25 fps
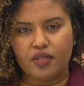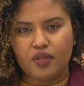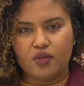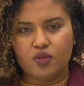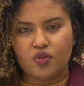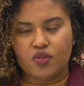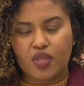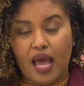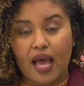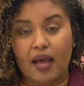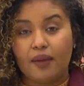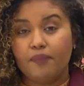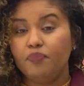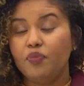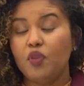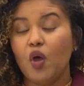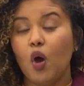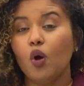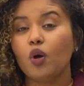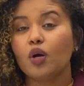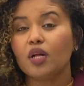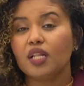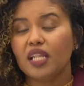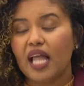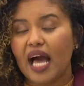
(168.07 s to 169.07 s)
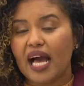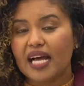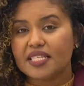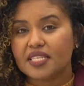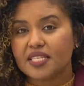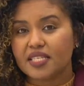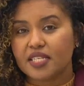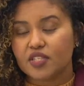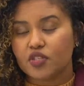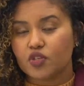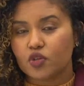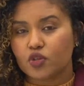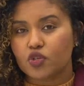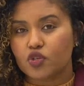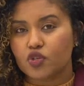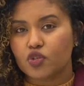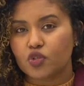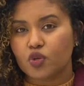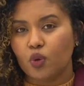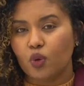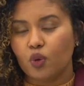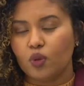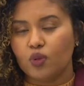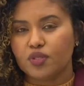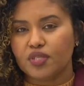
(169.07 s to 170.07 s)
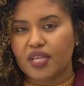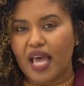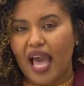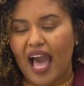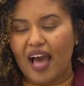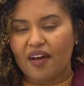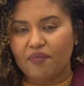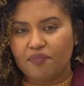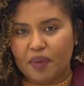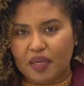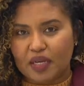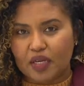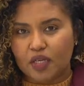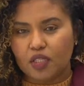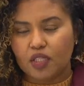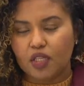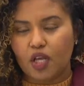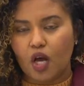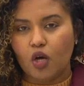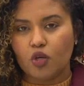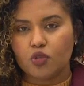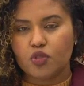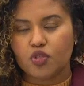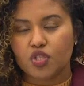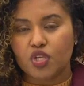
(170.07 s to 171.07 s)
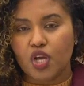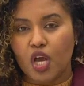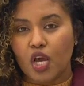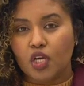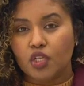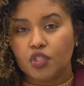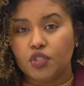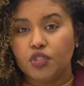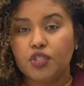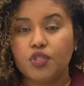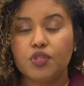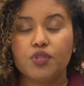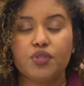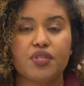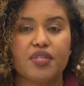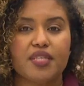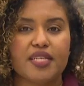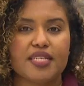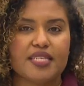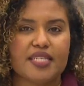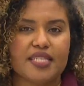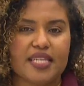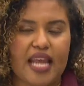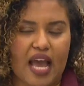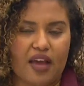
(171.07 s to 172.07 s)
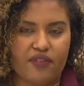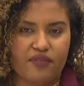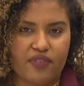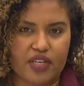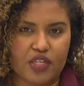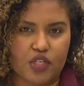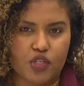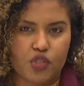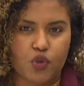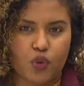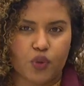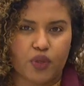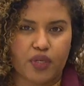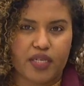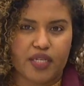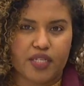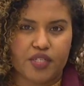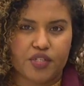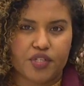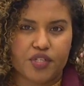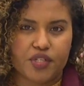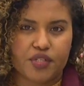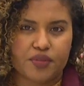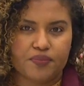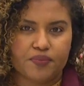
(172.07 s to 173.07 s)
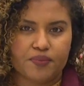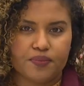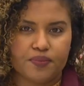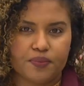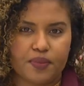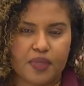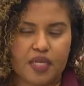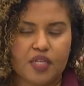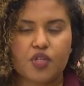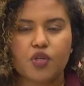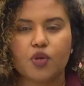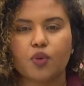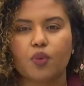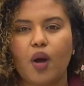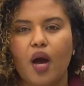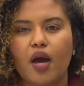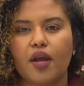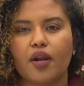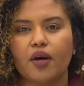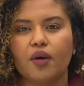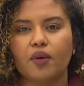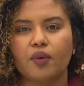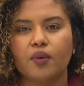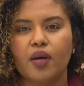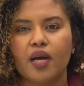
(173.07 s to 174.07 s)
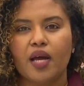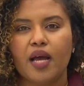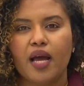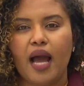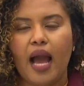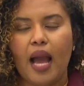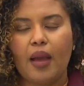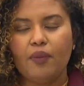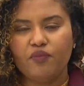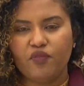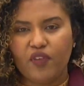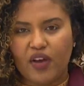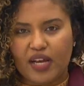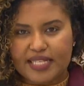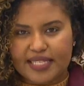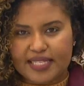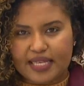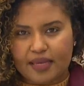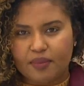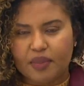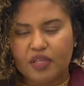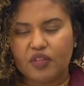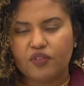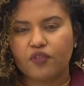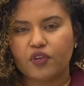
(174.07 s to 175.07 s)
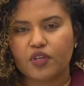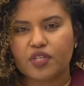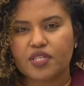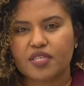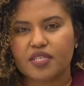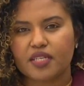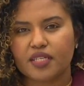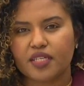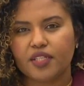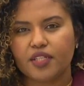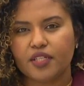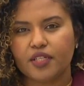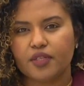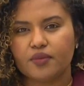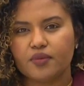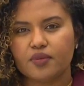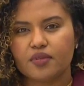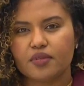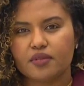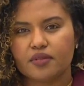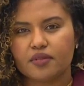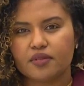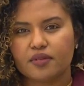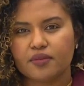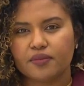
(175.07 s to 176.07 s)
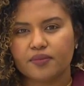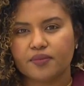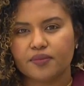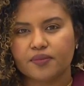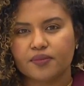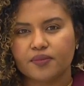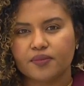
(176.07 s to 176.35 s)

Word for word: News that no classes or schools have been closed due to the staffing shortage. In Toronto, I'm Faiza Amin for City News.